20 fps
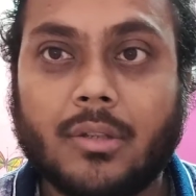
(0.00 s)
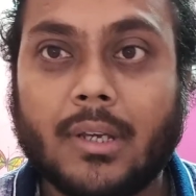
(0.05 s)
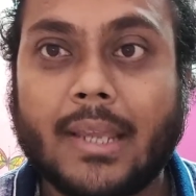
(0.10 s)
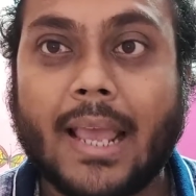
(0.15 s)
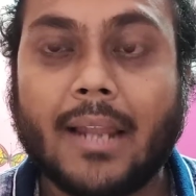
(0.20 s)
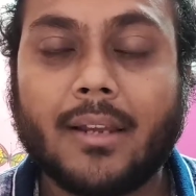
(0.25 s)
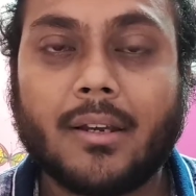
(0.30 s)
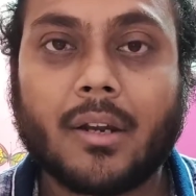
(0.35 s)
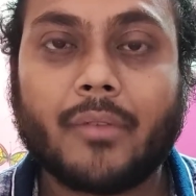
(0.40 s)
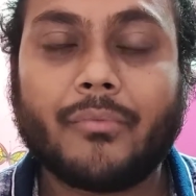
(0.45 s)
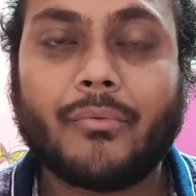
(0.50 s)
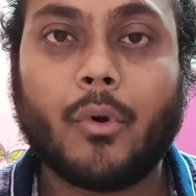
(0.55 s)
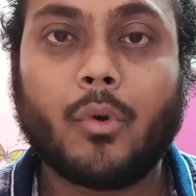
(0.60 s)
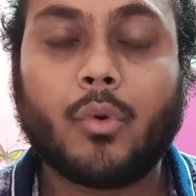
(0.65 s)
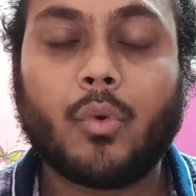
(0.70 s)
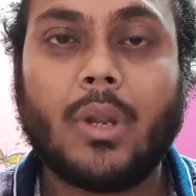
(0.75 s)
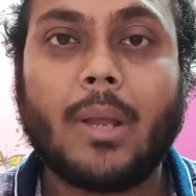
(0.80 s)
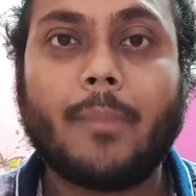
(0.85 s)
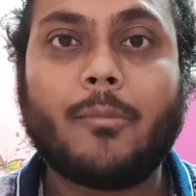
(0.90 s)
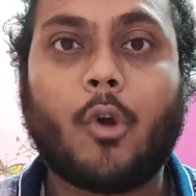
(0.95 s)
The Calcutta
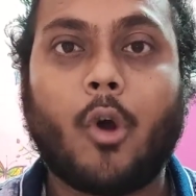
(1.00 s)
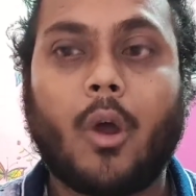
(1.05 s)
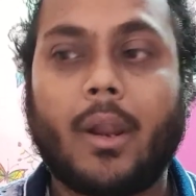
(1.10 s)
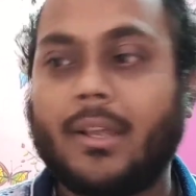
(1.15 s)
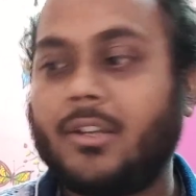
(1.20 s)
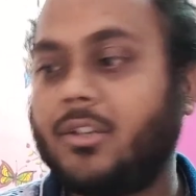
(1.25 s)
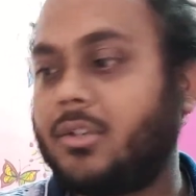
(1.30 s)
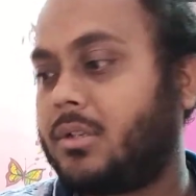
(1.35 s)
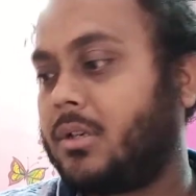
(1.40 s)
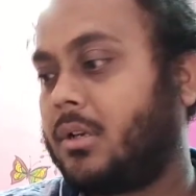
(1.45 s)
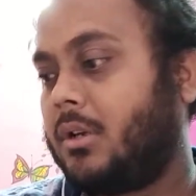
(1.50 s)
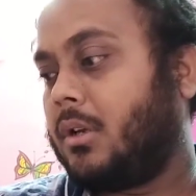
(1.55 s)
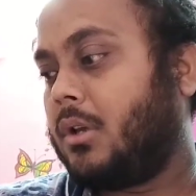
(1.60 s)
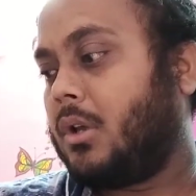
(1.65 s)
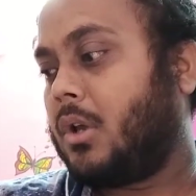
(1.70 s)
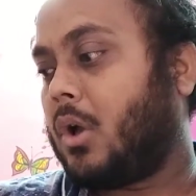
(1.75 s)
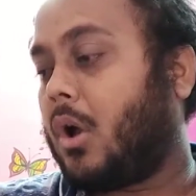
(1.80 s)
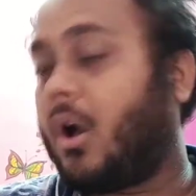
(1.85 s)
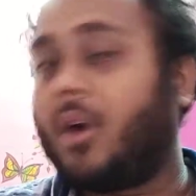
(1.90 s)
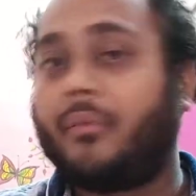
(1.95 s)
Fort William College
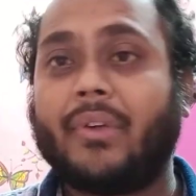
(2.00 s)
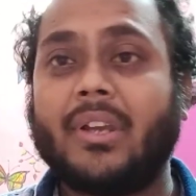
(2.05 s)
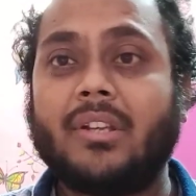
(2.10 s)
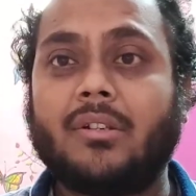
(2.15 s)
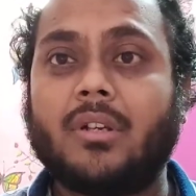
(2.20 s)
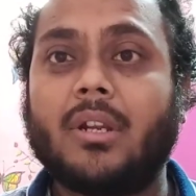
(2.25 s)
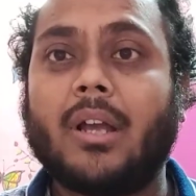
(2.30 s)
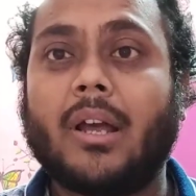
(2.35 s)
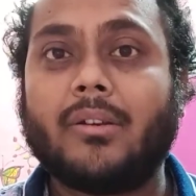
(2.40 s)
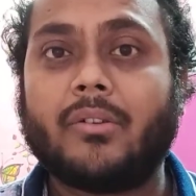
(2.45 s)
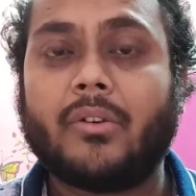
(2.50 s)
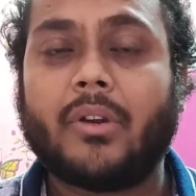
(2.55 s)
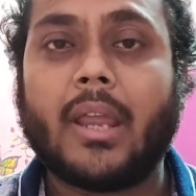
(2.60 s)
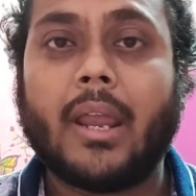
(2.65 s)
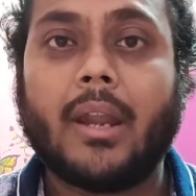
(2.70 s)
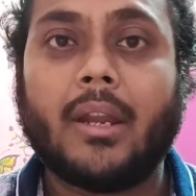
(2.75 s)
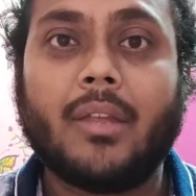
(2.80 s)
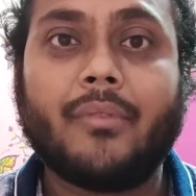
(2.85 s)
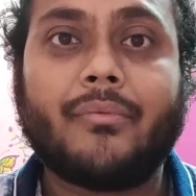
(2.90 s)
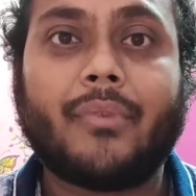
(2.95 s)
of 1800
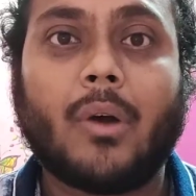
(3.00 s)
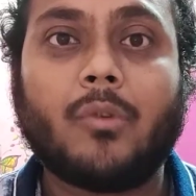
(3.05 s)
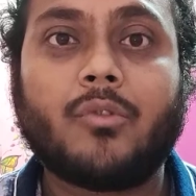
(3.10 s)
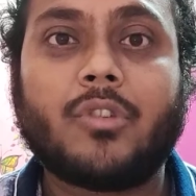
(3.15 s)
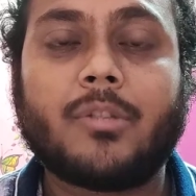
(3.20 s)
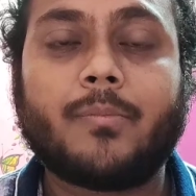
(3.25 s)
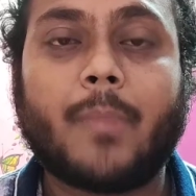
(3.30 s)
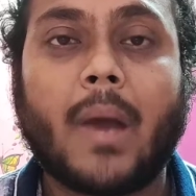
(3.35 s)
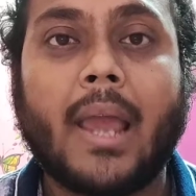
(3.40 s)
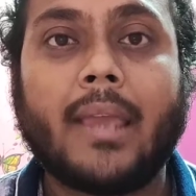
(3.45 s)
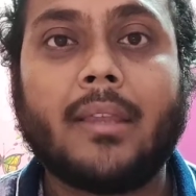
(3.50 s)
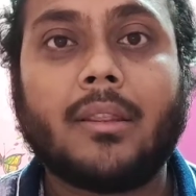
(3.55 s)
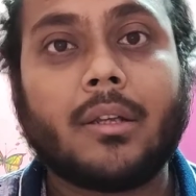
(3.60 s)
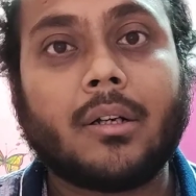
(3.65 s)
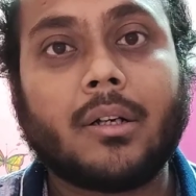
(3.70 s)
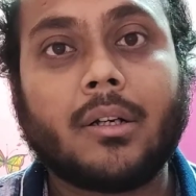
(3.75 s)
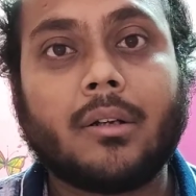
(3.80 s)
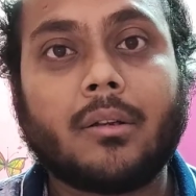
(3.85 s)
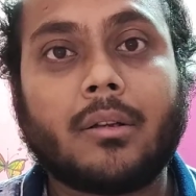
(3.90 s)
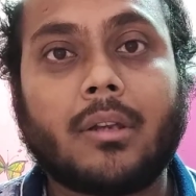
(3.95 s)
AD, founded by
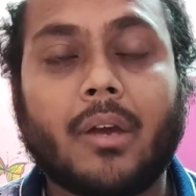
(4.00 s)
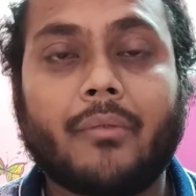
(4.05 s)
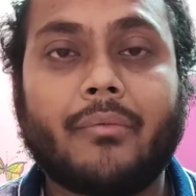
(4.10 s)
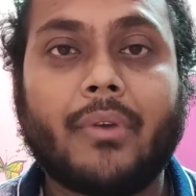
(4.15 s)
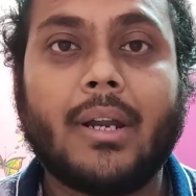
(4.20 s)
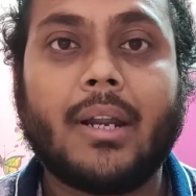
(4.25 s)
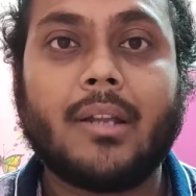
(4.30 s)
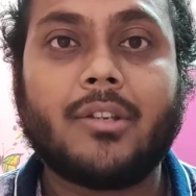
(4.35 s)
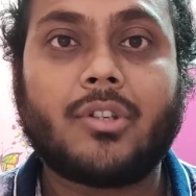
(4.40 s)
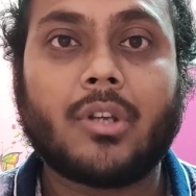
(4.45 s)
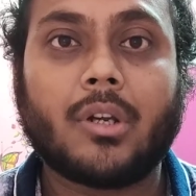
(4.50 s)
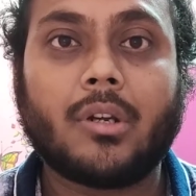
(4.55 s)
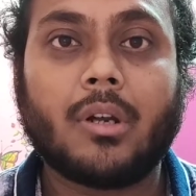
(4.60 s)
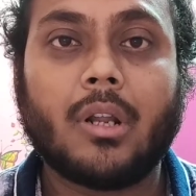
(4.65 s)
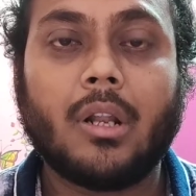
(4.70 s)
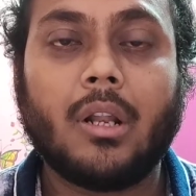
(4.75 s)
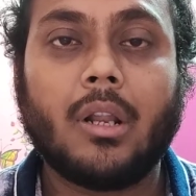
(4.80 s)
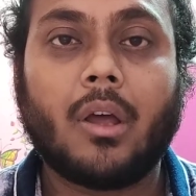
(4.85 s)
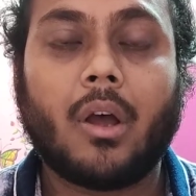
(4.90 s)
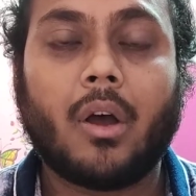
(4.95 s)
the Governor
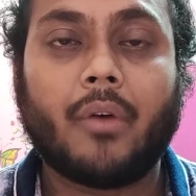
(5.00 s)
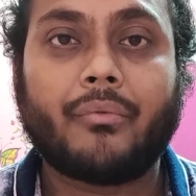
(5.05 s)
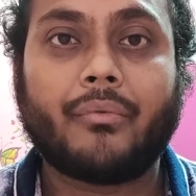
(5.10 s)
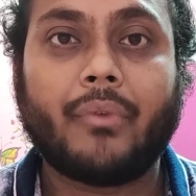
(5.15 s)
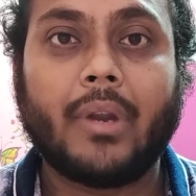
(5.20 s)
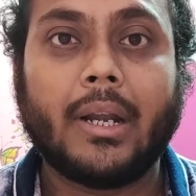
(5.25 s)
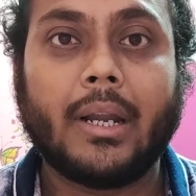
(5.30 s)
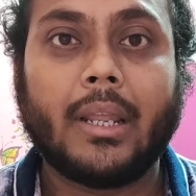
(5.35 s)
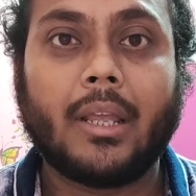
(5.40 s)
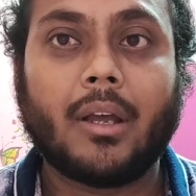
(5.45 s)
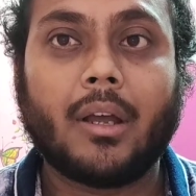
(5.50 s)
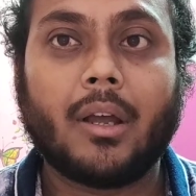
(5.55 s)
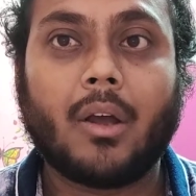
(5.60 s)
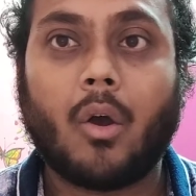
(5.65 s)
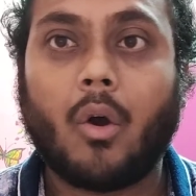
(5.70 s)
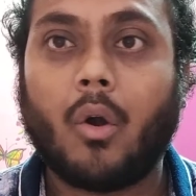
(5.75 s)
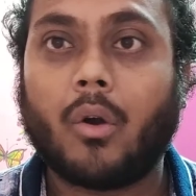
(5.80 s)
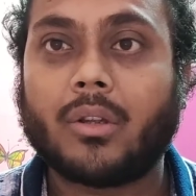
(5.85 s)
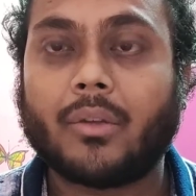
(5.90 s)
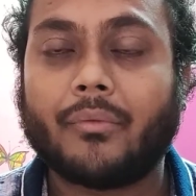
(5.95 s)
General of India,
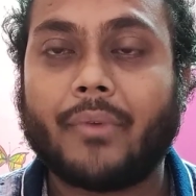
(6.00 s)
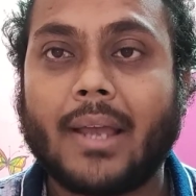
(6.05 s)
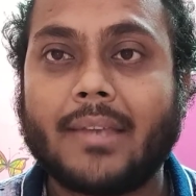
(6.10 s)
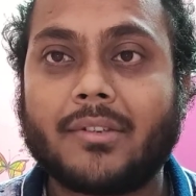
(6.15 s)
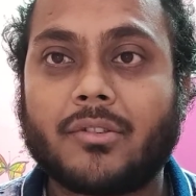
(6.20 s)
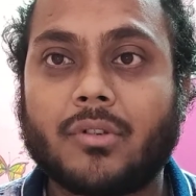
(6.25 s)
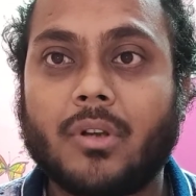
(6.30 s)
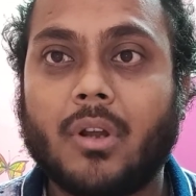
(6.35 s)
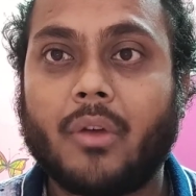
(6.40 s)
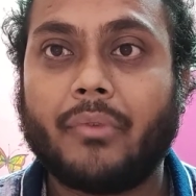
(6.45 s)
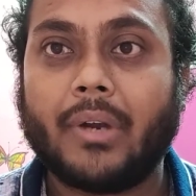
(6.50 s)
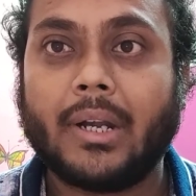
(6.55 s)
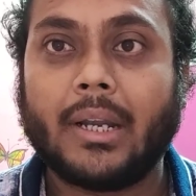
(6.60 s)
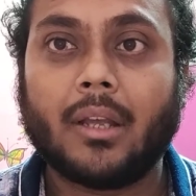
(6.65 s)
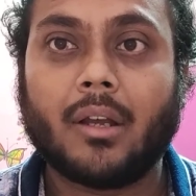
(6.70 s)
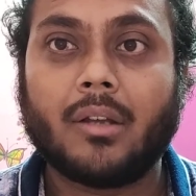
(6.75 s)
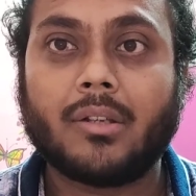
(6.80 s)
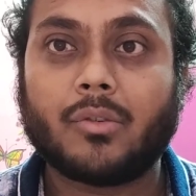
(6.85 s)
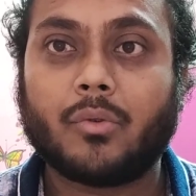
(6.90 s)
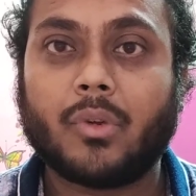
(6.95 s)
or the Viceroy of
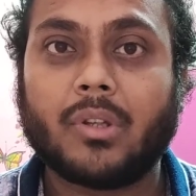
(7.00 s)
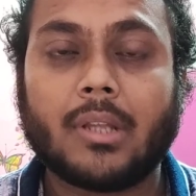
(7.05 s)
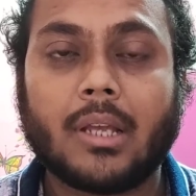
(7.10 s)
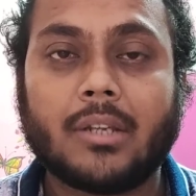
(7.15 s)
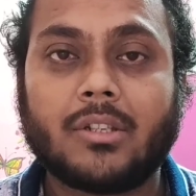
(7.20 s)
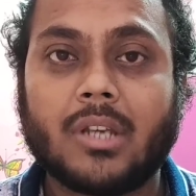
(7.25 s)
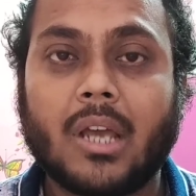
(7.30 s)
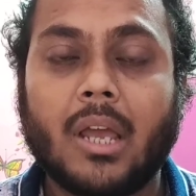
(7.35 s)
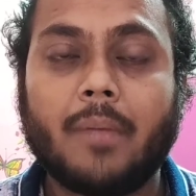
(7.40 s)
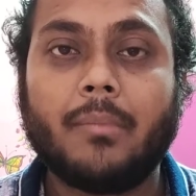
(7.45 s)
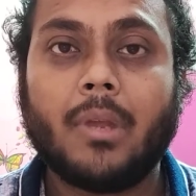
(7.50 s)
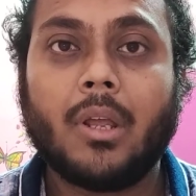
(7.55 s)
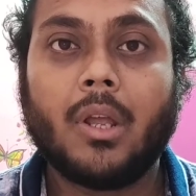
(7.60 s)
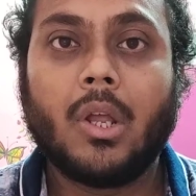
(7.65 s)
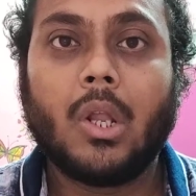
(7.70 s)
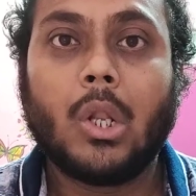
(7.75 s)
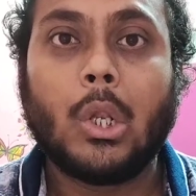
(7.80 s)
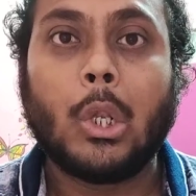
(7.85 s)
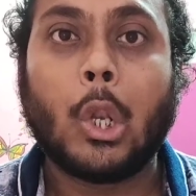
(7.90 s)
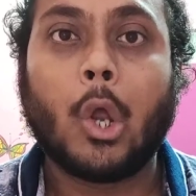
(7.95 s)
India during that time,
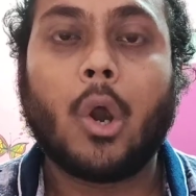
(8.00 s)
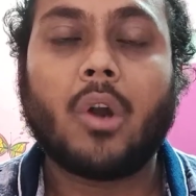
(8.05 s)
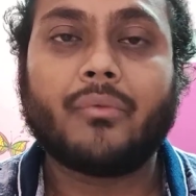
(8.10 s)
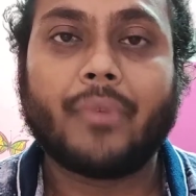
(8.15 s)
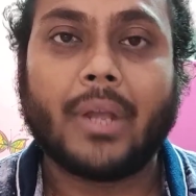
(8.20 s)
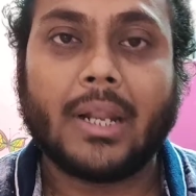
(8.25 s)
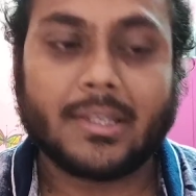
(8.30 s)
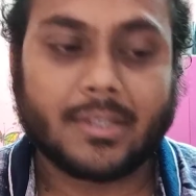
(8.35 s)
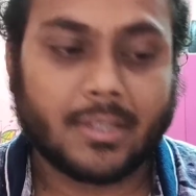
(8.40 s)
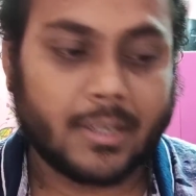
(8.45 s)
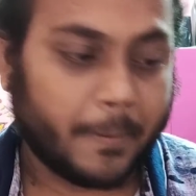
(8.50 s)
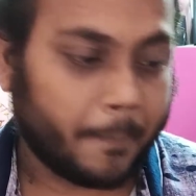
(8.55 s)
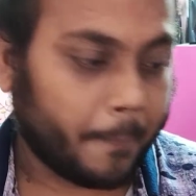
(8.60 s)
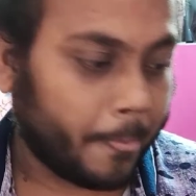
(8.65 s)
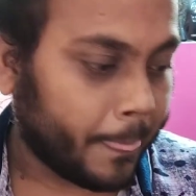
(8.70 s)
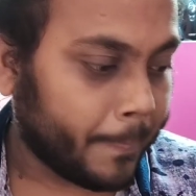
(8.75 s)
Lord Wellesley.